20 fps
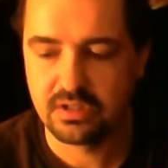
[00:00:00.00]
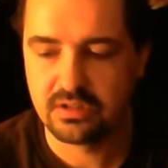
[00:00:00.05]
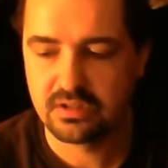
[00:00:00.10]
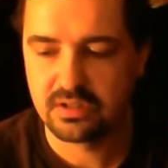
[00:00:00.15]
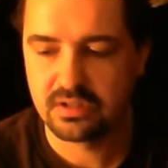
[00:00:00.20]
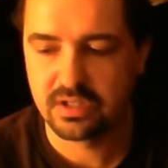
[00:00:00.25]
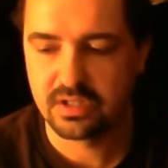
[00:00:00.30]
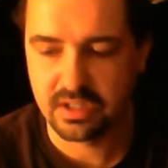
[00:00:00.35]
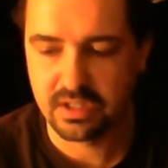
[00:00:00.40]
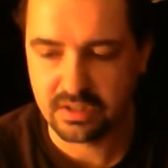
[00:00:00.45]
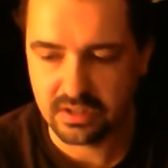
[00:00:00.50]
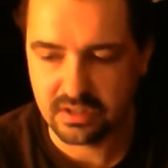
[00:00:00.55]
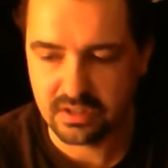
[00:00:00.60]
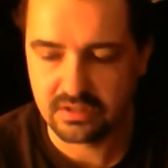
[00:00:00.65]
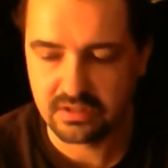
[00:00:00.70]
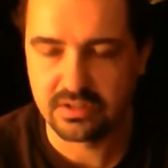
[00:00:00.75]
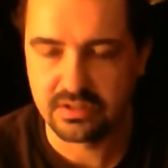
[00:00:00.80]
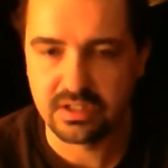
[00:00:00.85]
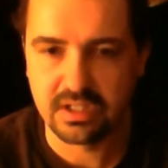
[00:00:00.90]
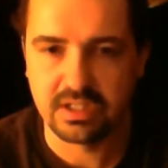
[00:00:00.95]
can't
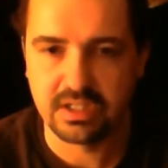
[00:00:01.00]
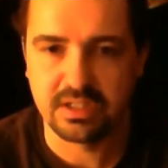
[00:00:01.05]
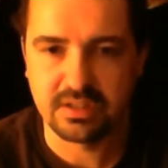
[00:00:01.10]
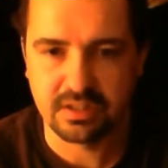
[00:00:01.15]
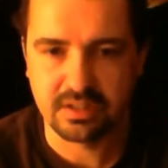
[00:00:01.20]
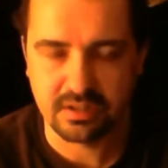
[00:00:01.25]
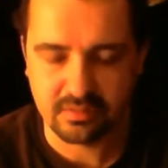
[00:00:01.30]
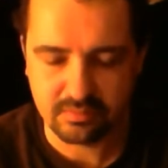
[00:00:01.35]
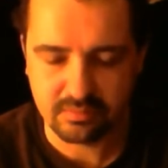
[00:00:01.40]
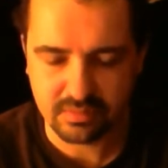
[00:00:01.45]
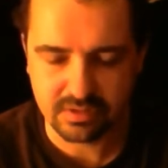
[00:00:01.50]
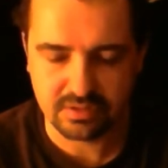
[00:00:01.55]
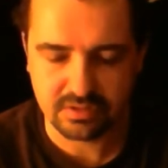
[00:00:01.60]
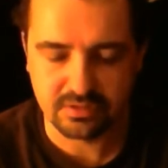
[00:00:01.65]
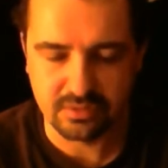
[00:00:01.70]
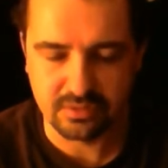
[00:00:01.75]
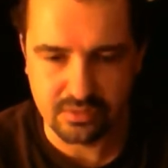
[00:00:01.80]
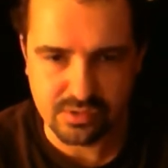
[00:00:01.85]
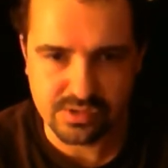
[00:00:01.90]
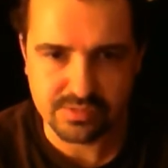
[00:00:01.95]
guarantee anything, but to
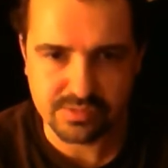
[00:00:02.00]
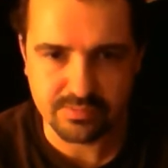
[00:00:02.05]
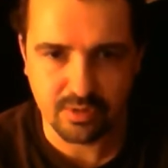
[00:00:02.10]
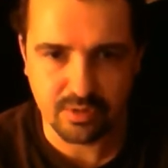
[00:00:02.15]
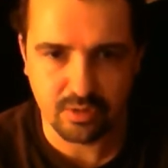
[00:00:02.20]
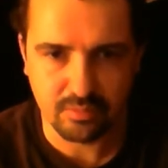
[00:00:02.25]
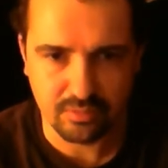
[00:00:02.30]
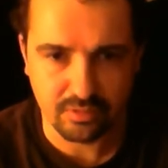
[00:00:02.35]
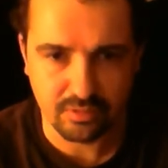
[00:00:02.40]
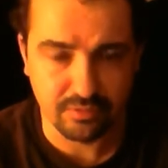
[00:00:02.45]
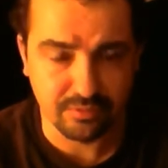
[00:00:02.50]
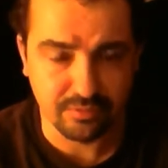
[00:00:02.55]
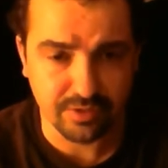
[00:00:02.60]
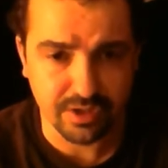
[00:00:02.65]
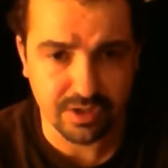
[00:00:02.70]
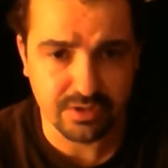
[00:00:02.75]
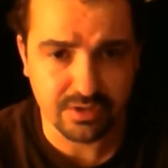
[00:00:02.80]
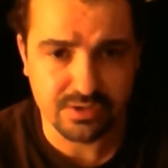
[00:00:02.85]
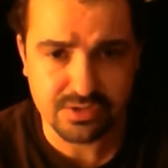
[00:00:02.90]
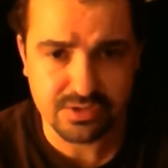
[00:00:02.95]
do some homebrew
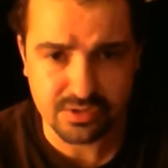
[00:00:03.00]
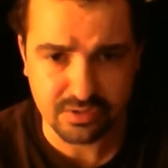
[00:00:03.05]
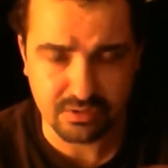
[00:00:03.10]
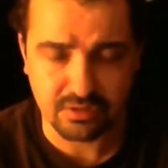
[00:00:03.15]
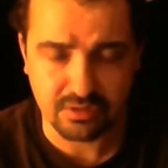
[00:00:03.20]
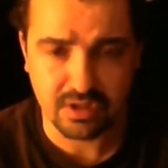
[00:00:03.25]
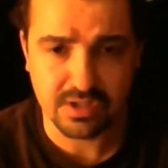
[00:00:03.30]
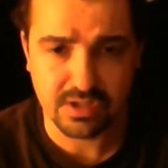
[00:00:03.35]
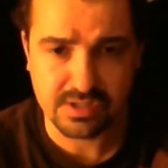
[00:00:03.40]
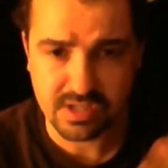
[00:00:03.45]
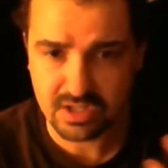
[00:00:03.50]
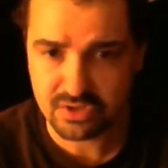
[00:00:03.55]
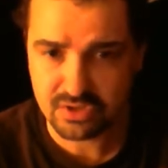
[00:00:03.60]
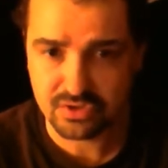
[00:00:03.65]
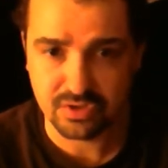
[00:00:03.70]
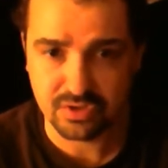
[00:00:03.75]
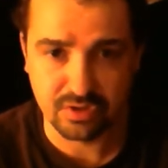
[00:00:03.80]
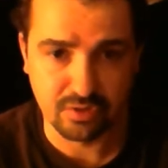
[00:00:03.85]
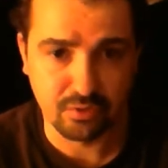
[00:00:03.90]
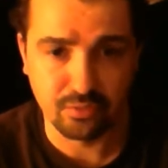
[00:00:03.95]
videos so you guys
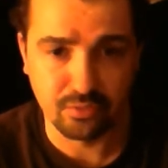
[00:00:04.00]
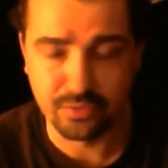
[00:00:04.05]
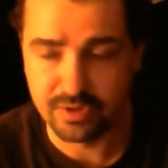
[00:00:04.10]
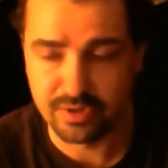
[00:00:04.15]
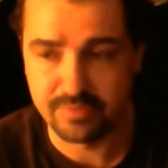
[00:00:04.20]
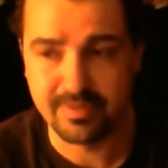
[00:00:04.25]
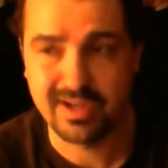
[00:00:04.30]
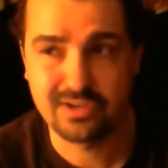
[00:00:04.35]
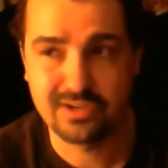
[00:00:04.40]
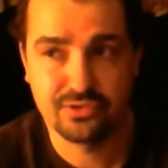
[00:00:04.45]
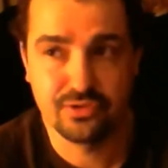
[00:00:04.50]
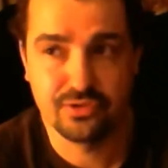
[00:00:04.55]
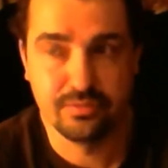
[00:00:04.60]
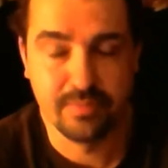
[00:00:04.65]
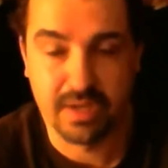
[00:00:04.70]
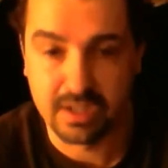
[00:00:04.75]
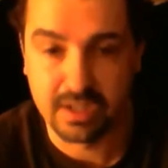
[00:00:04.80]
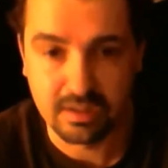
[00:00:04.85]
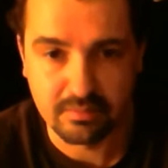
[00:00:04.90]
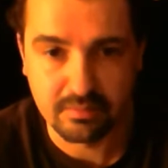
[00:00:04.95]
actually know that I'm actually
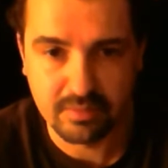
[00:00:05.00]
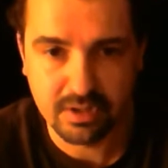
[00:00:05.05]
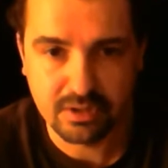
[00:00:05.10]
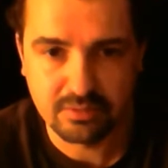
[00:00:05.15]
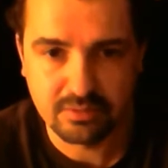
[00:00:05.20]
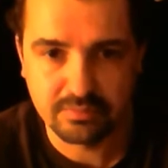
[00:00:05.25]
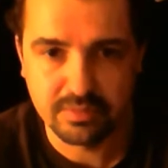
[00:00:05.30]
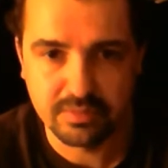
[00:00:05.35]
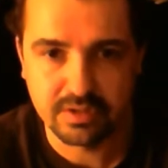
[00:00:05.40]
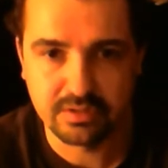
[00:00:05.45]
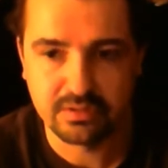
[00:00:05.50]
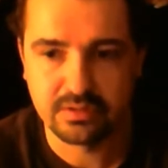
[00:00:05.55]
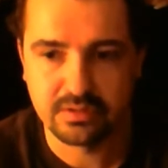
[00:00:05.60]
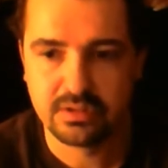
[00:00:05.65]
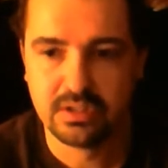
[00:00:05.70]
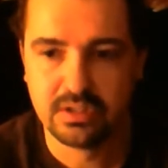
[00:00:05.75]
making my own beer.